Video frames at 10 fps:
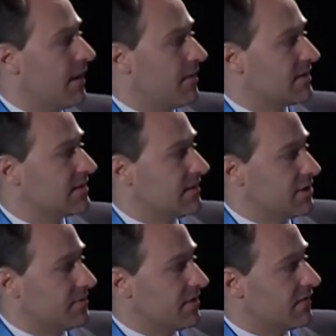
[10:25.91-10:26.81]
And this is the
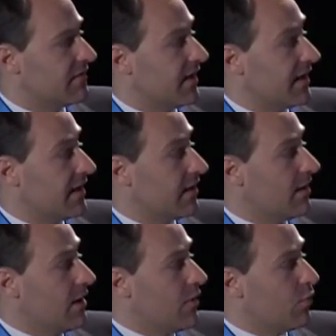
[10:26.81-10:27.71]
typical finding,
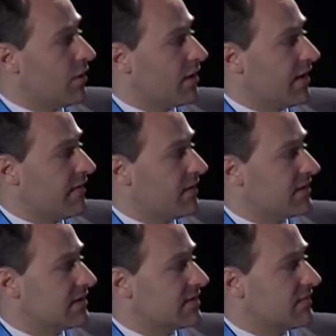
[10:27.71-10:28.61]
where you have the
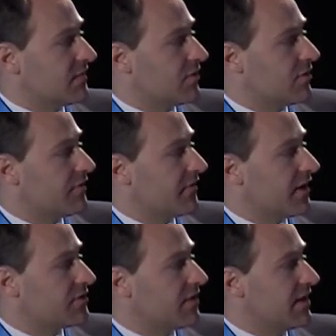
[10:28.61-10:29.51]
distance from the coronary
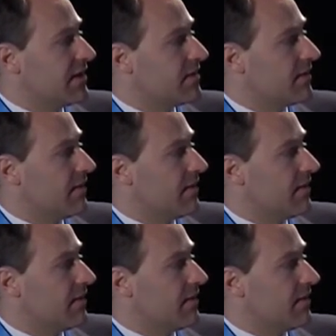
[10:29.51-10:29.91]
artery here,